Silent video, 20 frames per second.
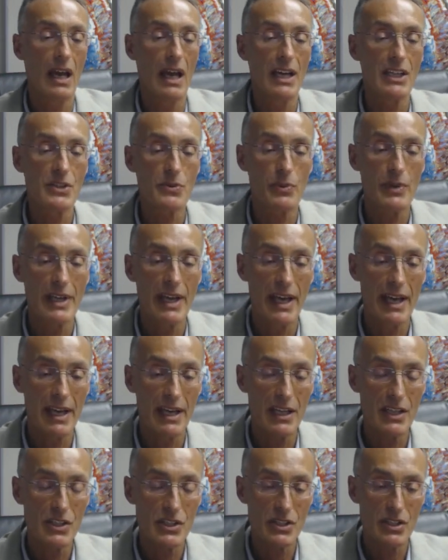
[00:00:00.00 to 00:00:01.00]
As we
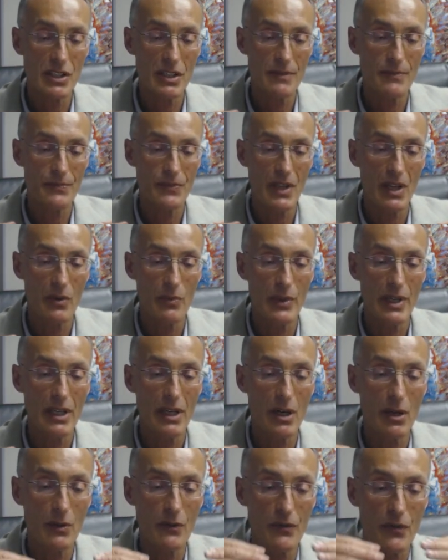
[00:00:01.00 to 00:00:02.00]
age, we
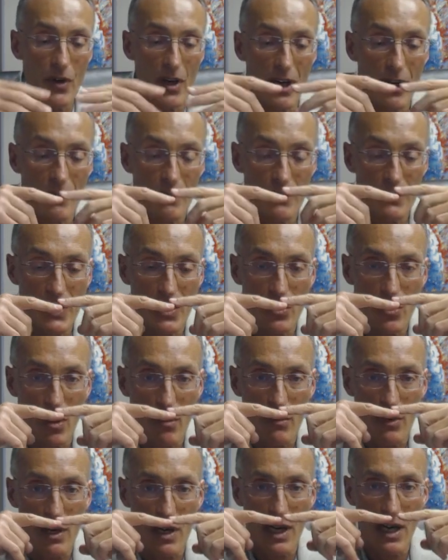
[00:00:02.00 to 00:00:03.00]
go from the
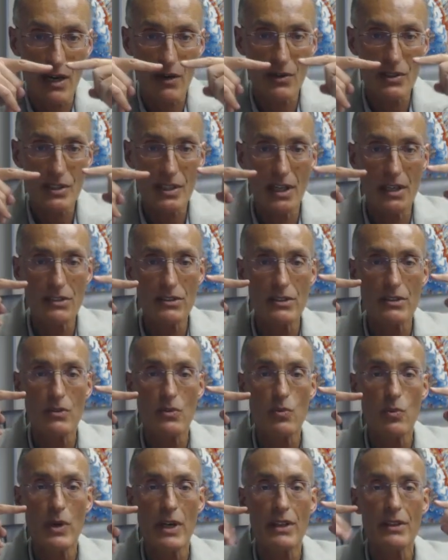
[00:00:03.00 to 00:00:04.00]
normal horizontal
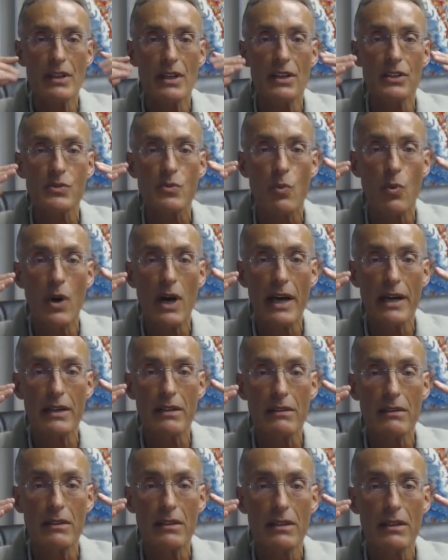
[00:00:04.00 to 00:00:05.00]
width that is
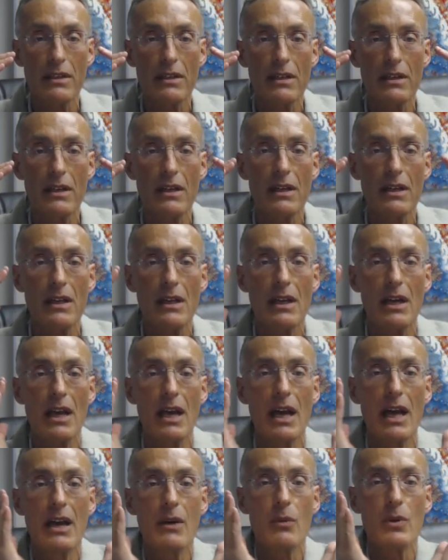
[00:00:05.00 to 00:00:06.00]
wider,
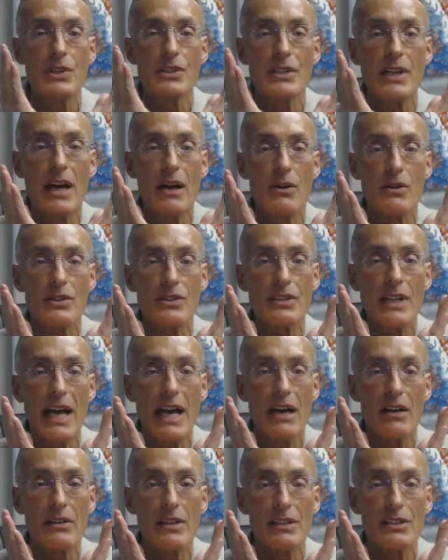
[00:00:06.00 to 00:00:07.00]
which narrows
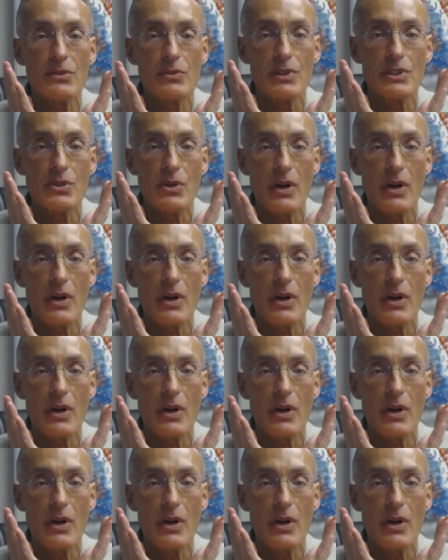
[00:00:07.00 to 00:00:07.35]
down into a